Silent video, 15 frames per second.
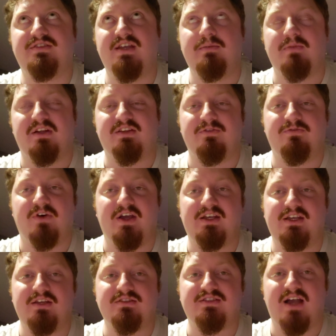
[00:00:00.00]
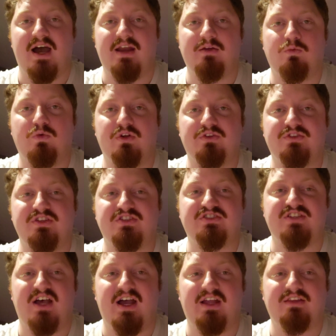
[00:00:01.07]
a team like the Vikings kind of will
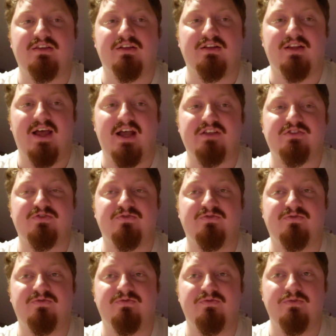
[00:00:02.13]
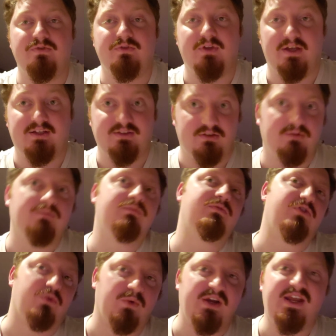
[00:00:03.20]
decide the last, like,
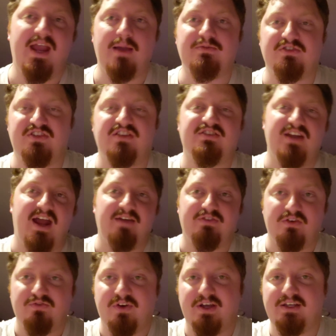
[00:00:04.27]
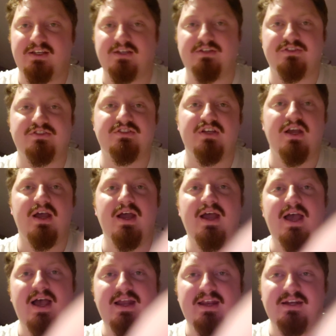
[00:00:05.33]
3 games of the season after the Vikings.
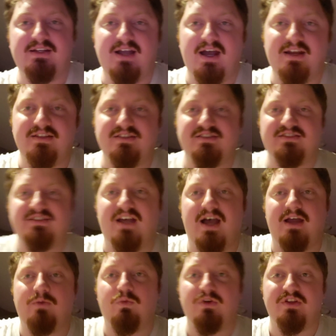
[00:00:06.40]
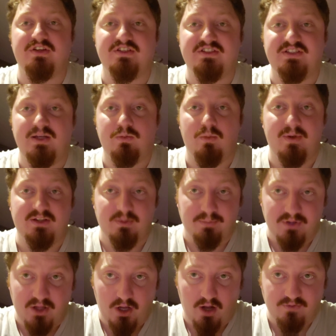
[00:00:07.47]
And then kind of decide whether this team will make the
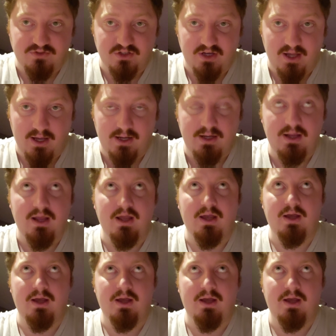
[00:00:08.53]
playoffs or not.